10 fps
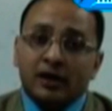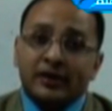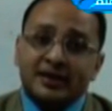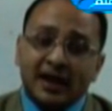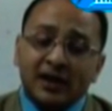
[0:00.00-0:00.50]

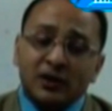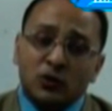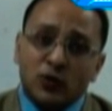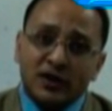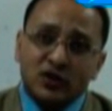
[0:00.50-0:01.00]
The second
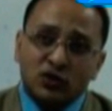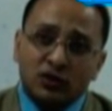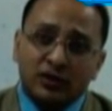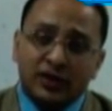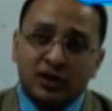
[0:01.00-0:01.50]

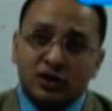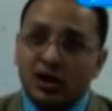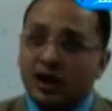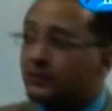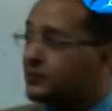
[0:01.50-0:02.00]
question that
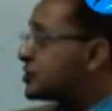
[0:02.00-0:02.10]
comes